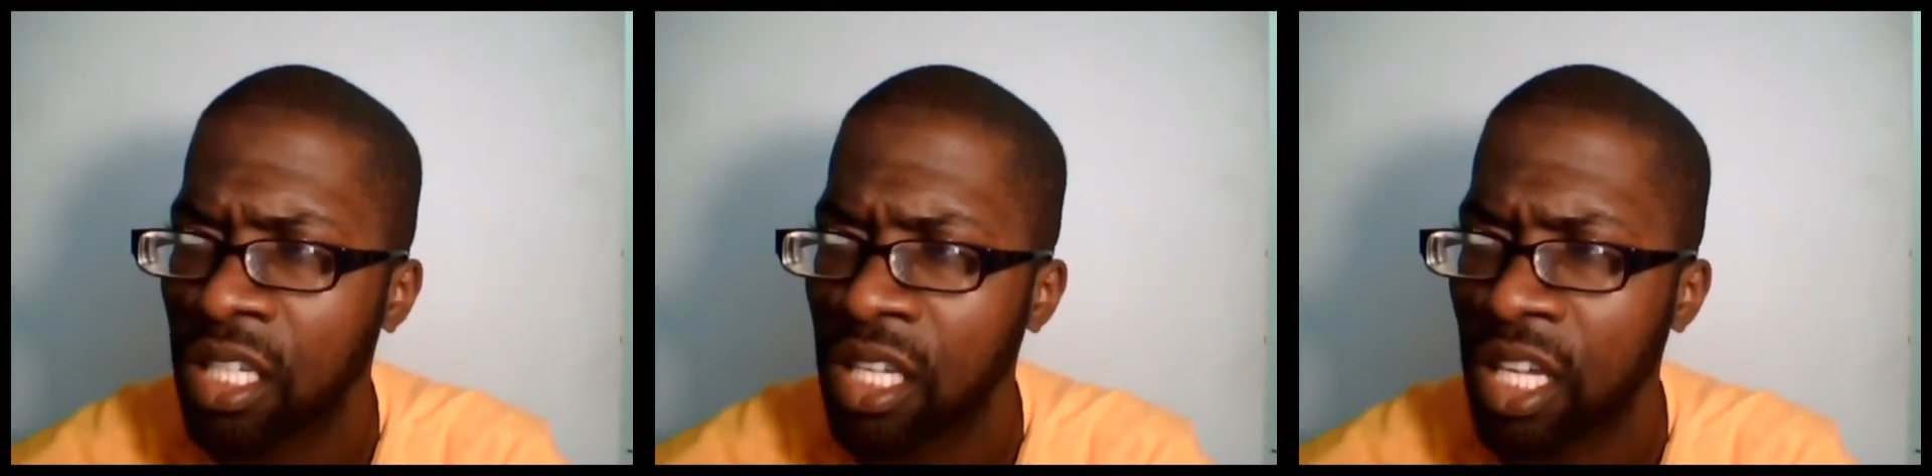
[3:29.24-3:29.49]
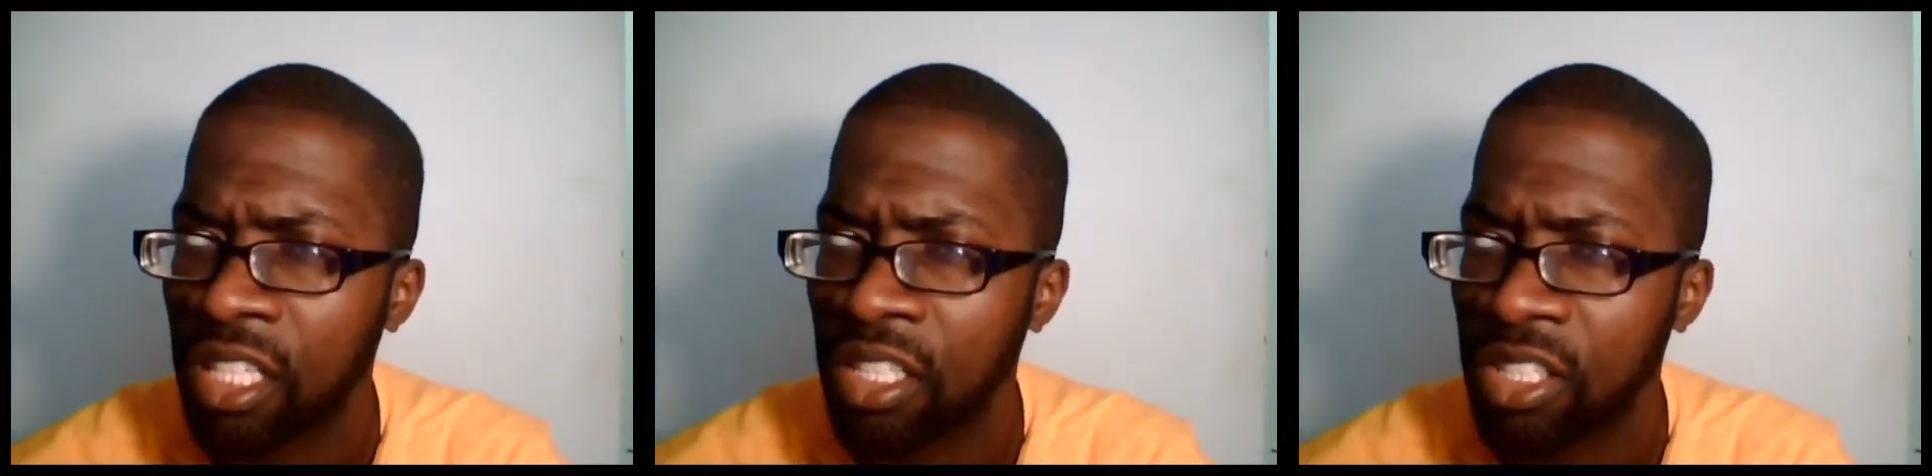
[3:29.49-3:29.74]

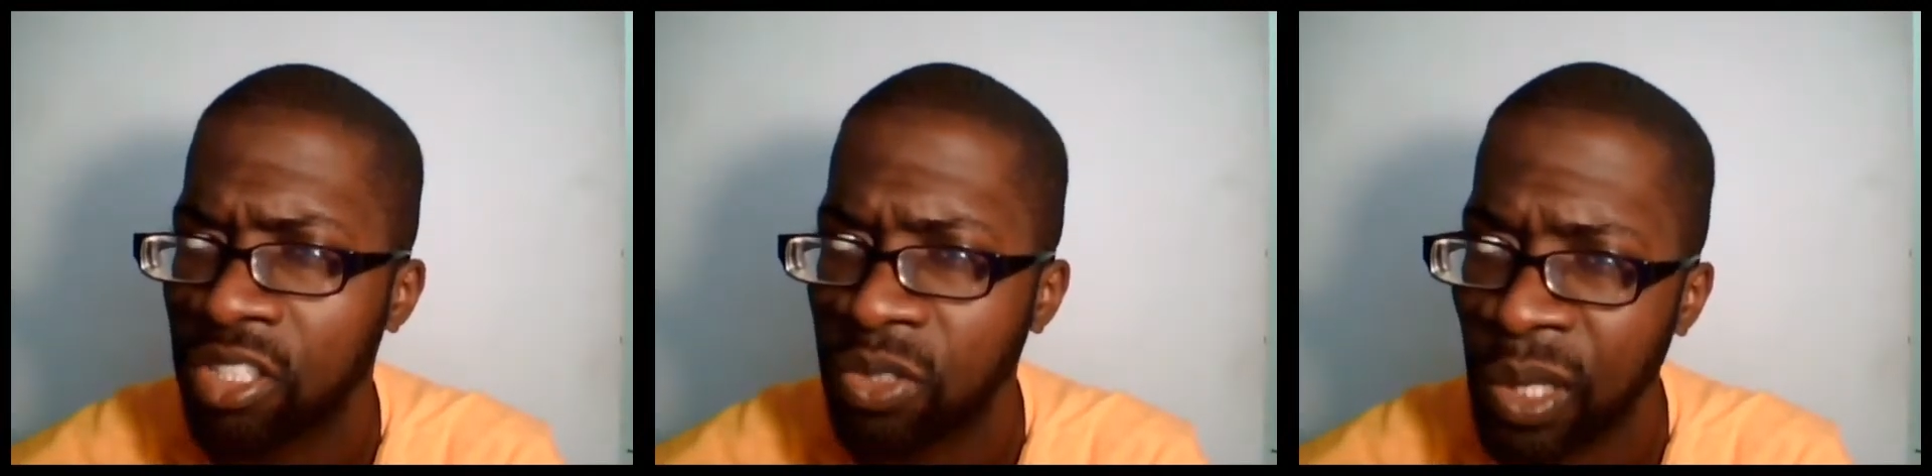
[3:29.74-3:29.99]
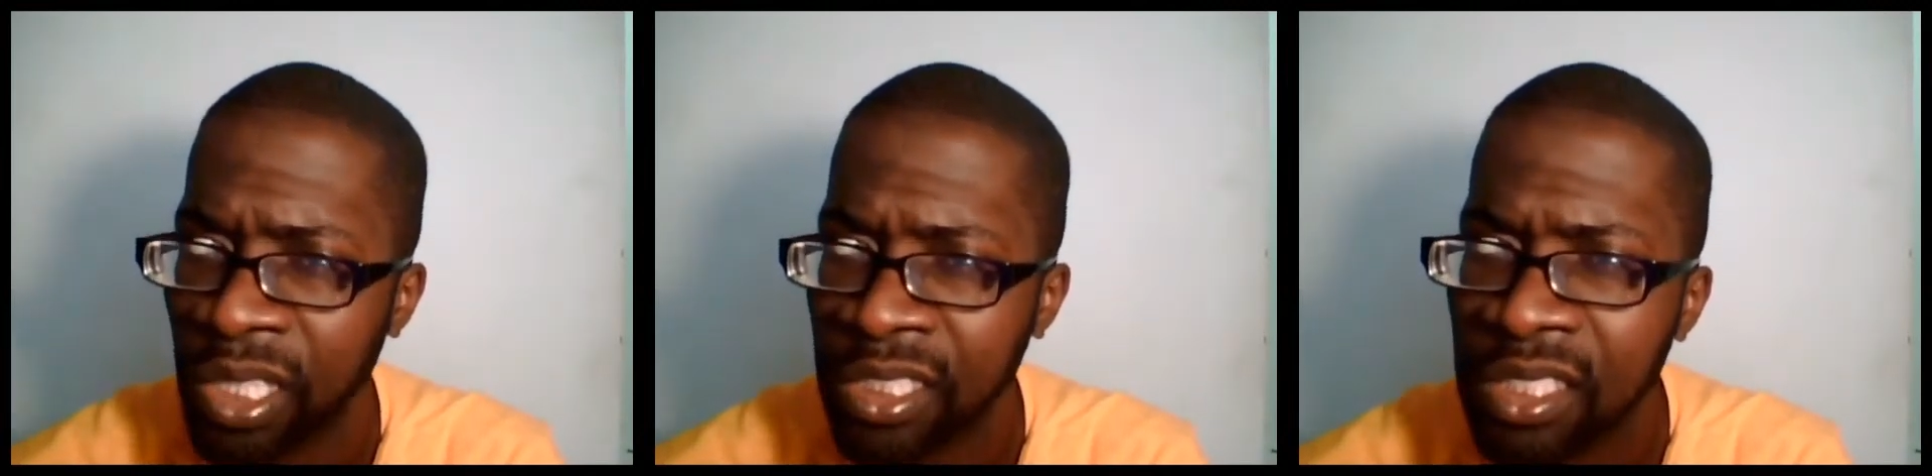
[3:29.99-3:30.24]
And the
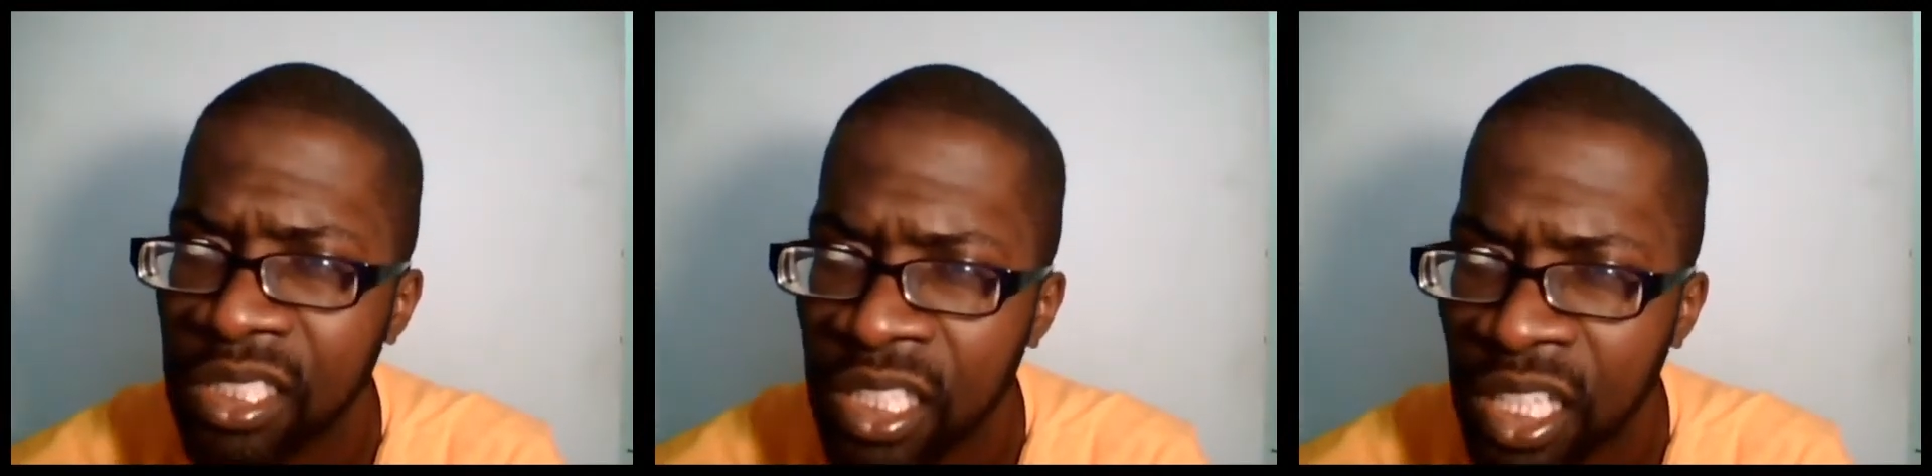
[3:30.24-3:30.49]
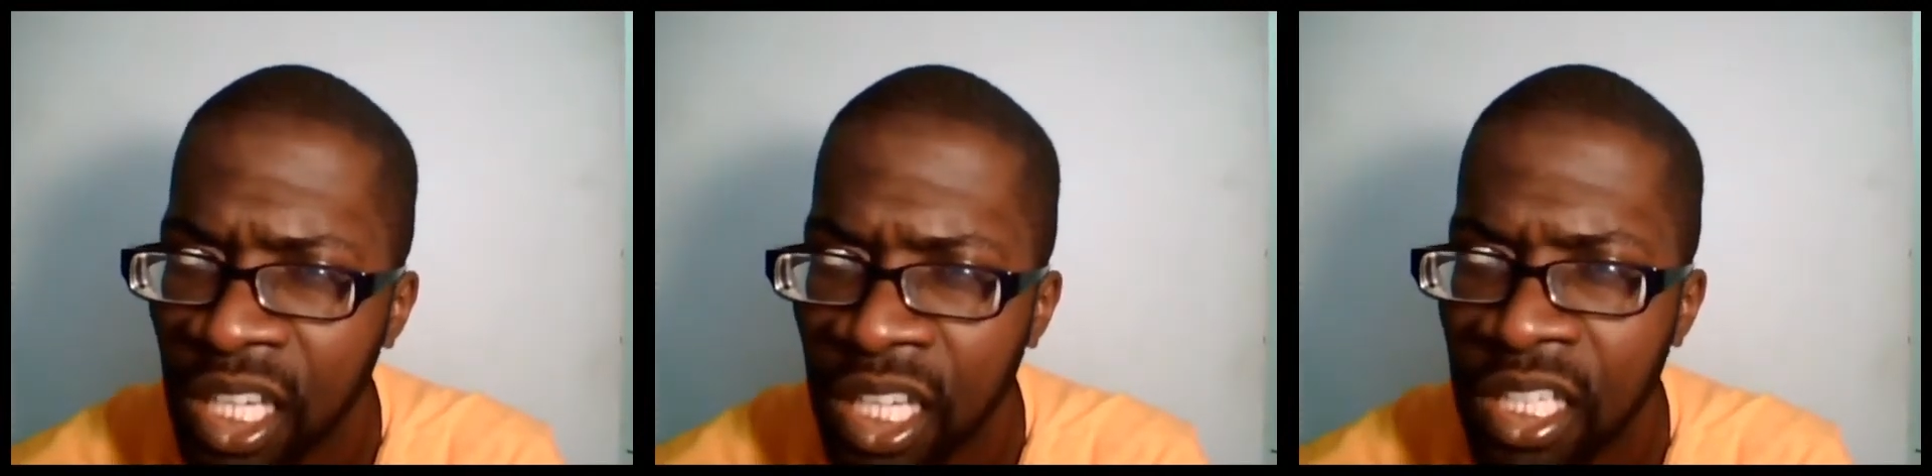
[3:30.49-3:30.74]

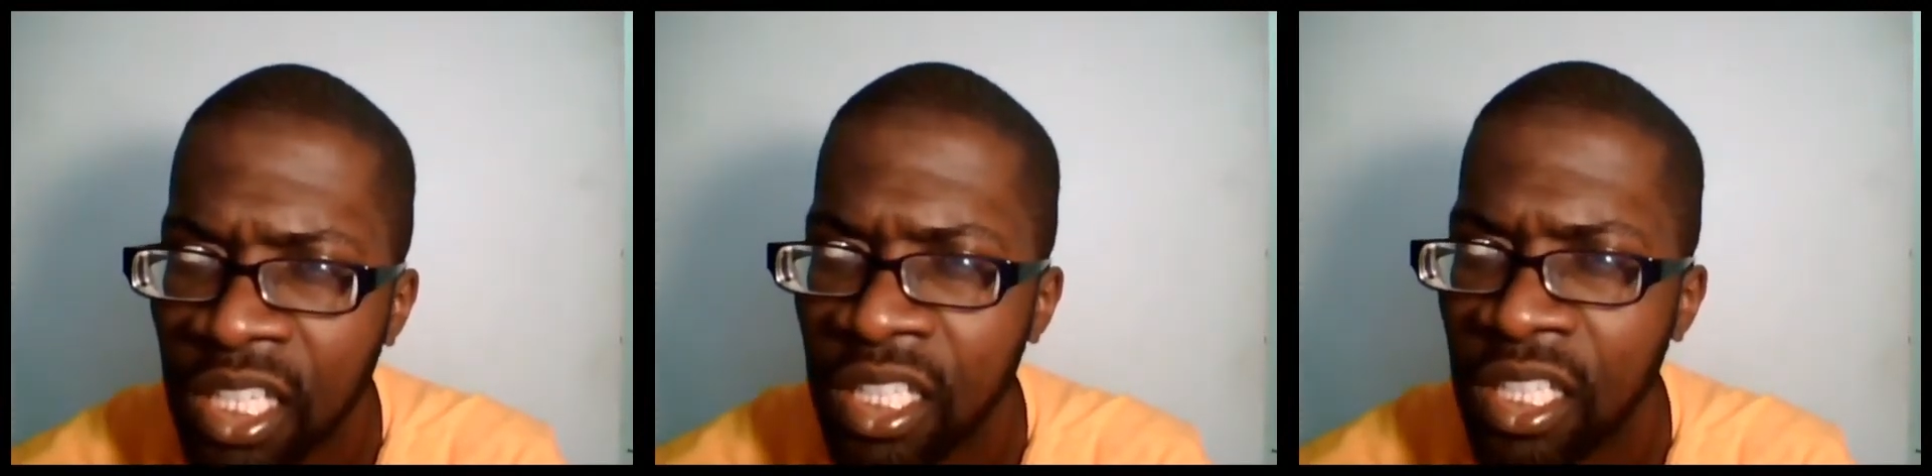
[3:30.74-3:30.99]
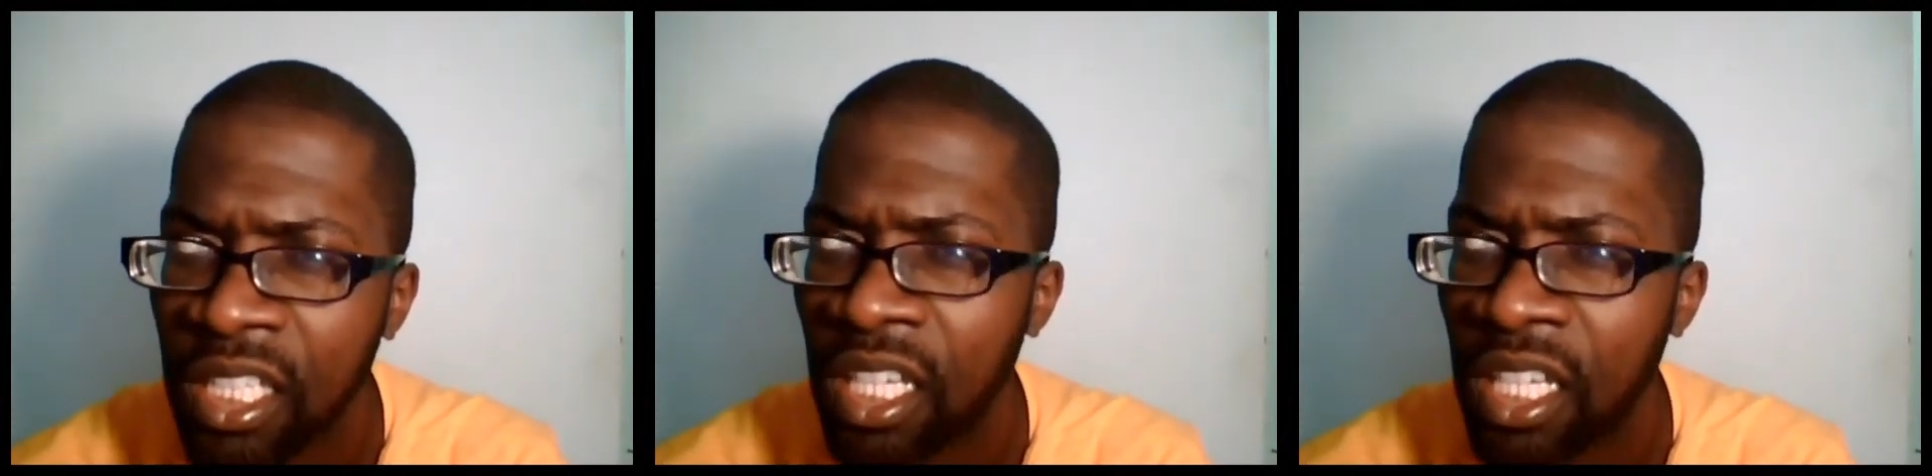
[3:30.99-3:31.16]
USDA,